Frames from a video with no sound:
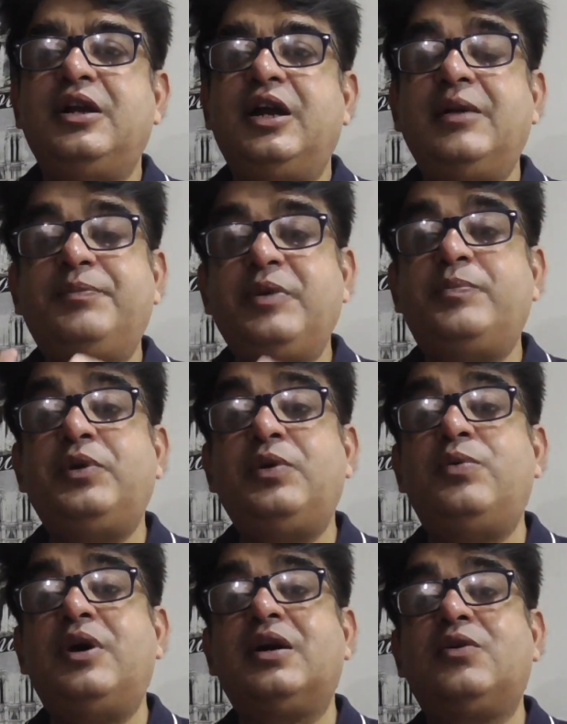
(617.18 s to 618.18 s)
And people
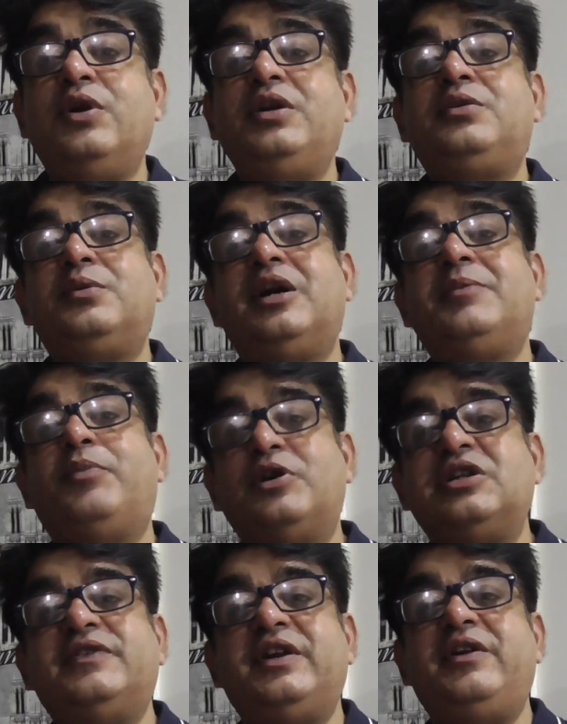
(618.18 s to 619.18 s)
who are going to get
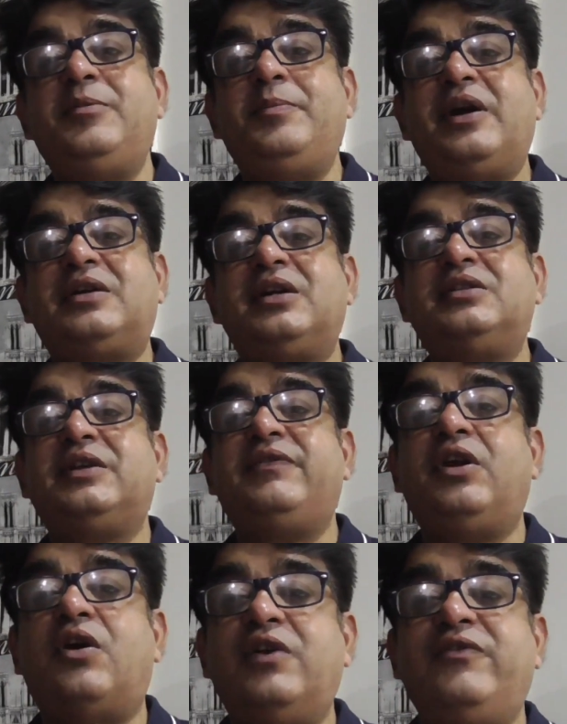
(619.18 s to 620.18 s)
positively impacted, they
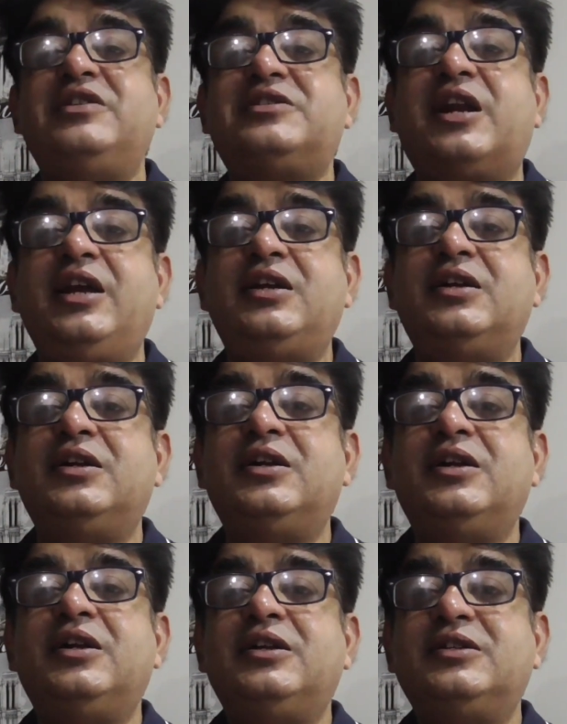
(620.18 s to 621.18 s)
will always try
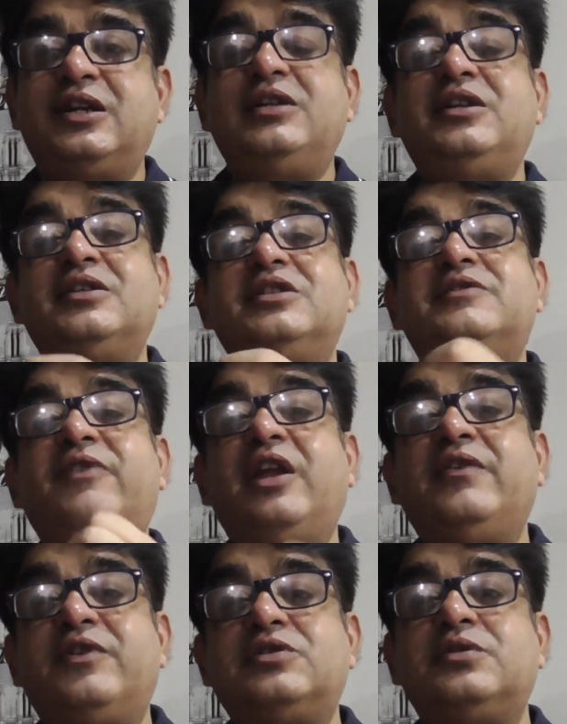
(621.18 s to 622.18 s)
that this
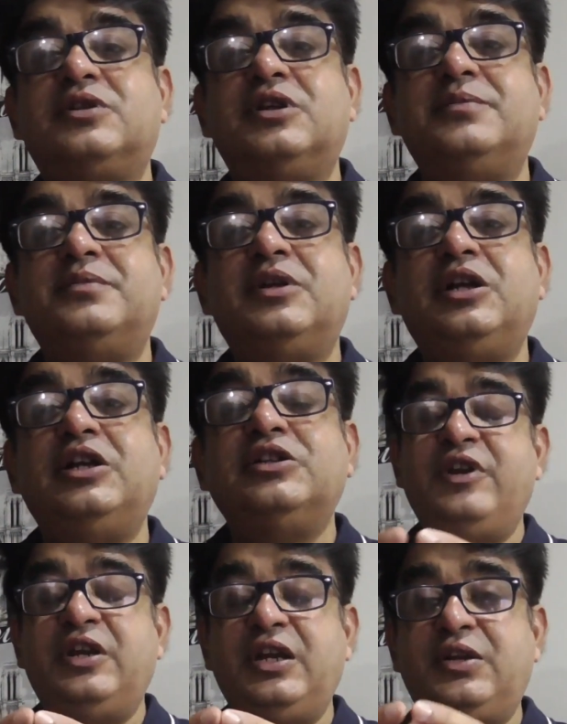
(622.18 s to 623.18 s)
flyover should come.
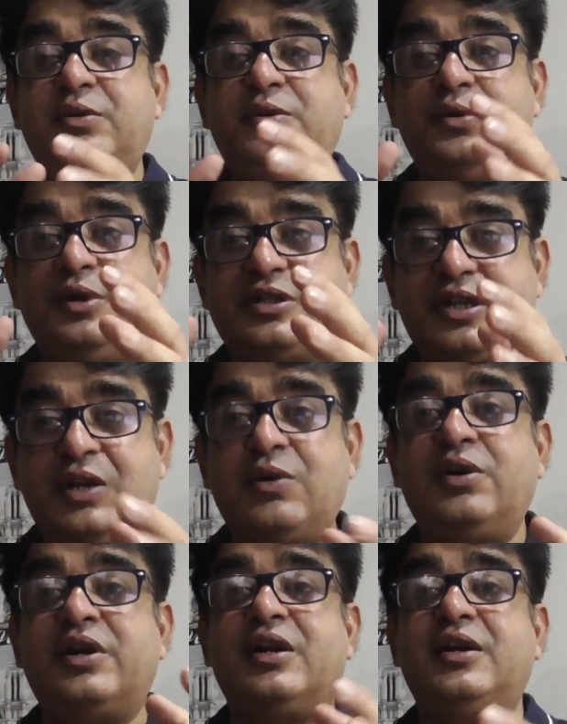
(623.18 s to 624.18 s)
We need to do
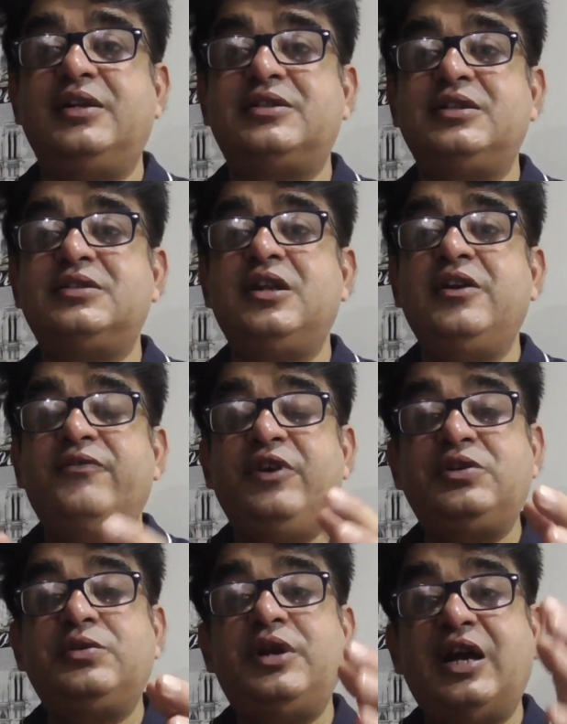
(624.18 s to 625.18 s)
stakeholder analysis.
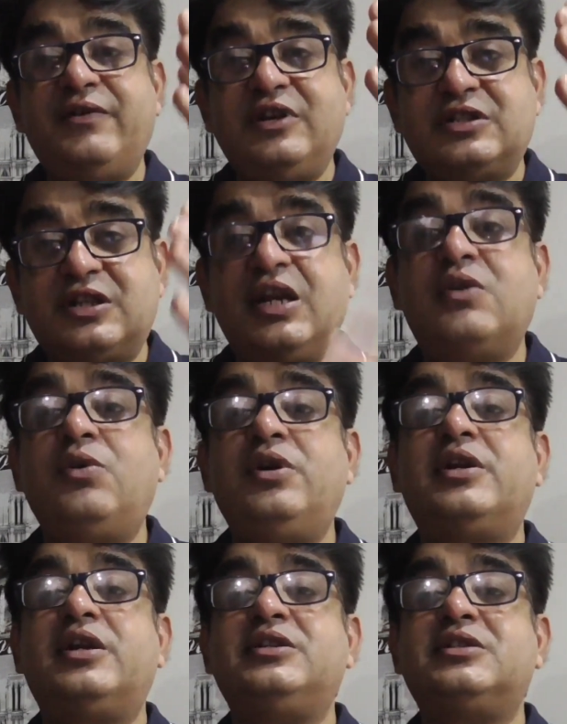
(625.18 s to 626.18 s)
We should have a
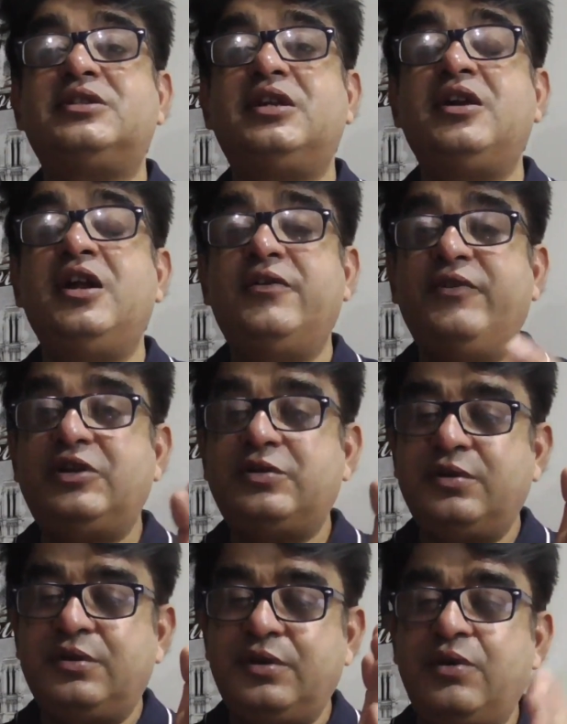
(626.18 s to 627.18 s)
stakeholder register. We
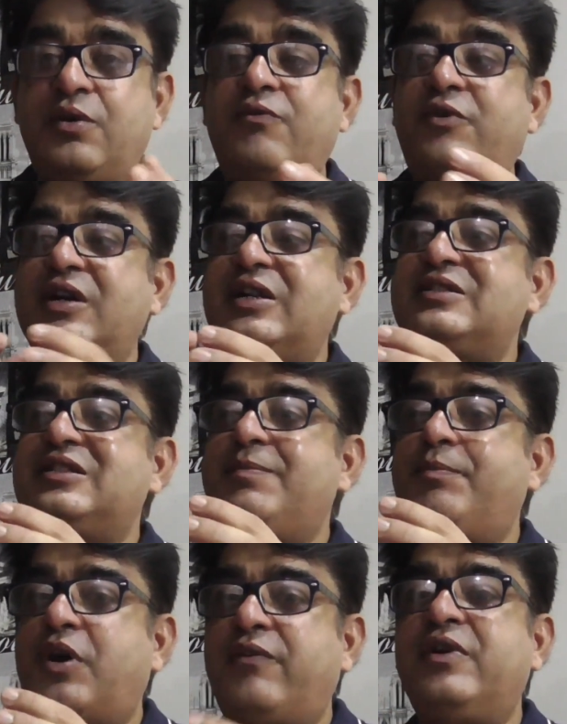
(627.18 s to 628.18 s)
should know what is
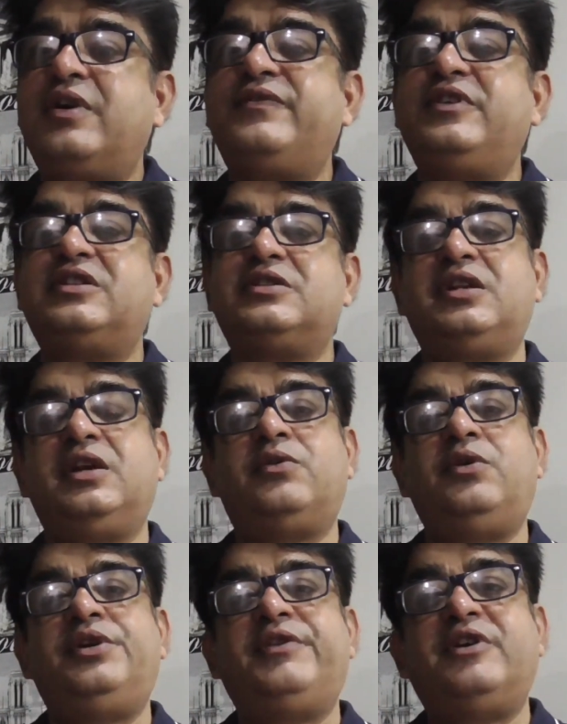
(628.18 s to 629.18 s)
the power of this
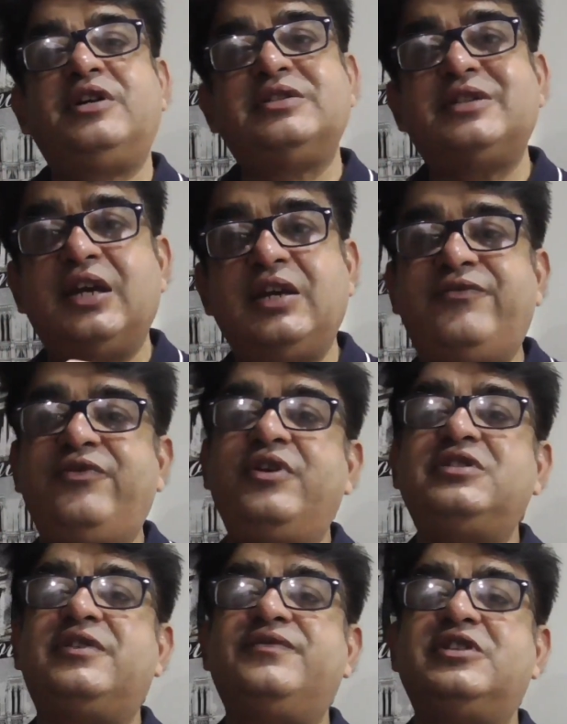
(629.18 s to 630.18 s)
stakeholder, what is the
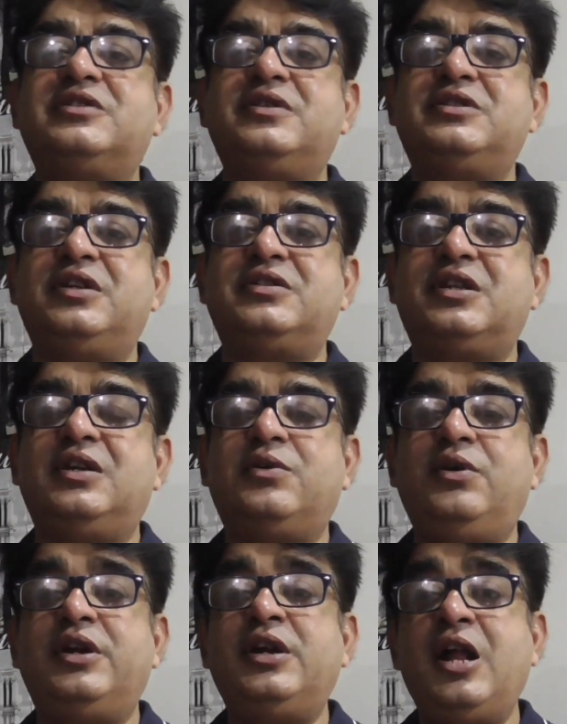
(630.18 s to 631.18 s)
influence of this
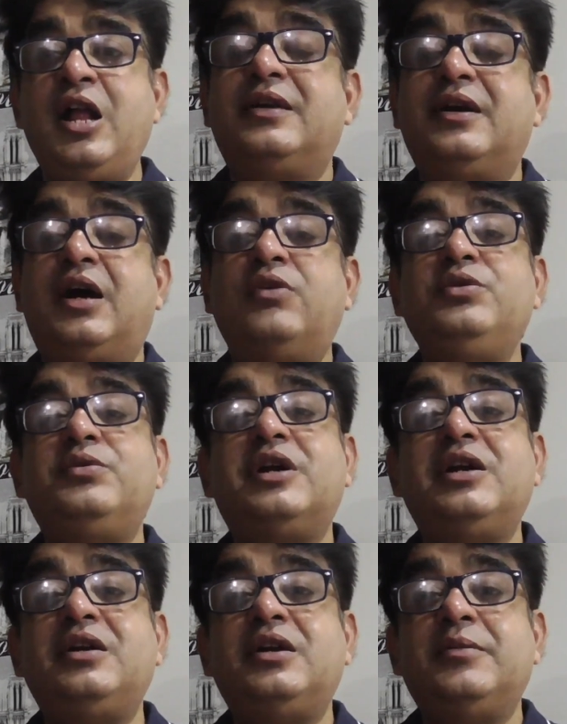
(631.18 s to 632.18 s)
stakeholder, how you
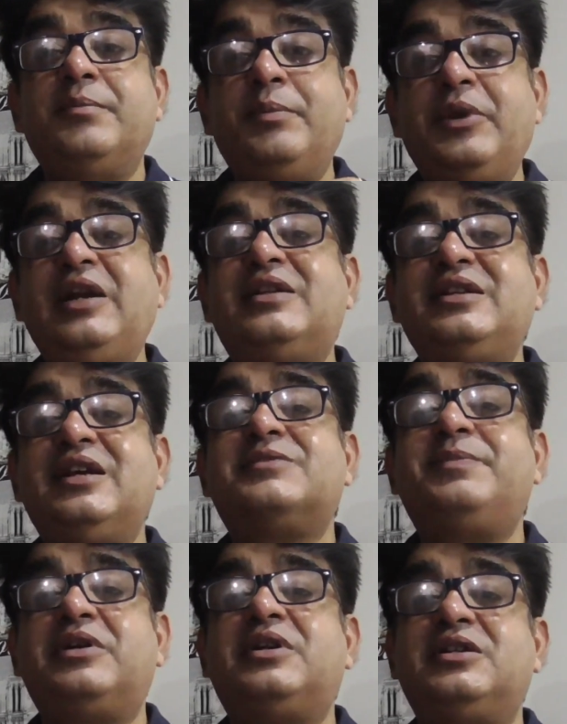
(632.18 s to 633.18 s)
can meet the
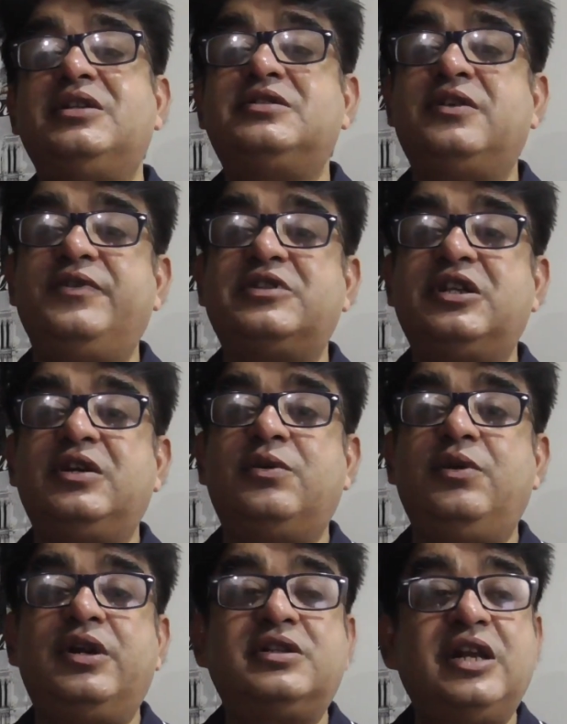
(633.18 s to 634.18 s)
expectations of
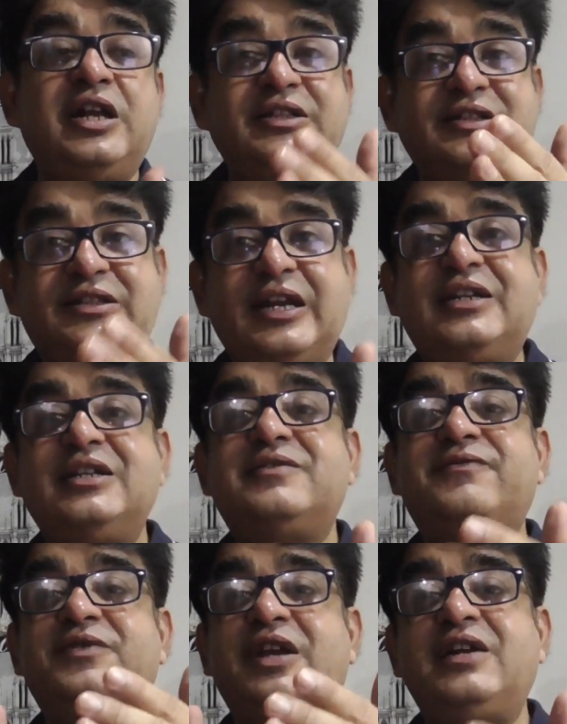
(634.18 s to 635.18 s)
stakeholders.
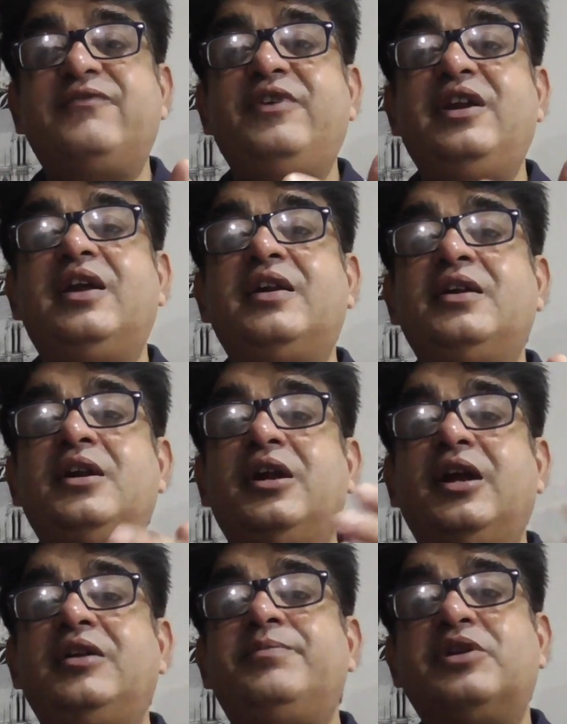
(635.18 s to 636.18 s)
That we learn
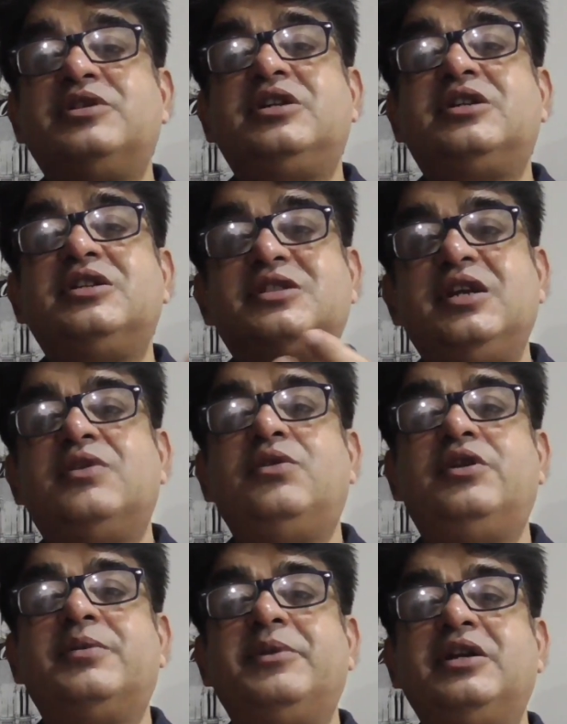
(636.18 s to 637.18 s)
in project
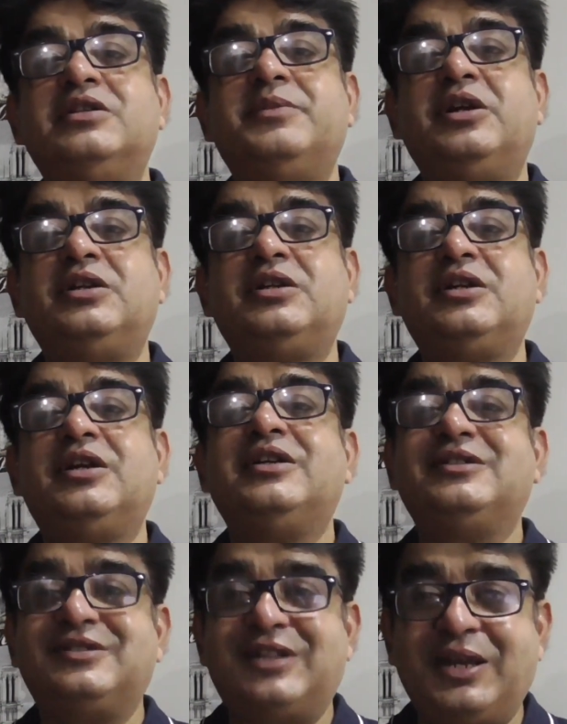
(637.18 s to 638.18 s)
stakeholder management.
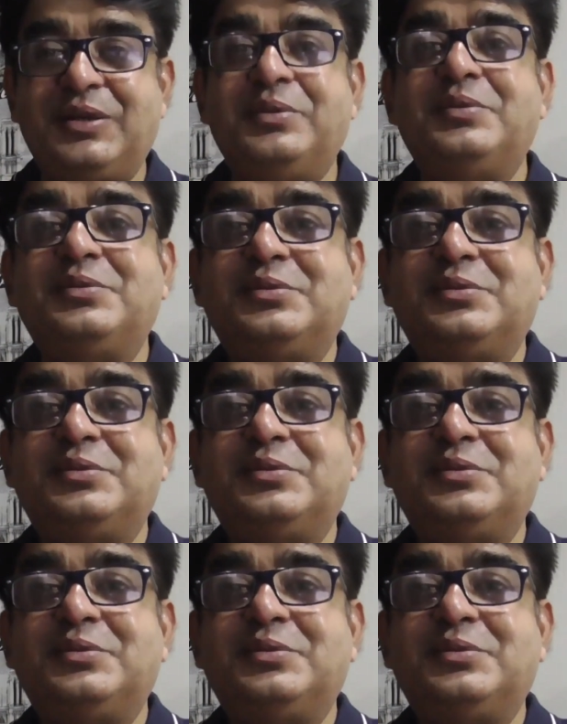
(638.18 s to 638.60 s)
Thank you.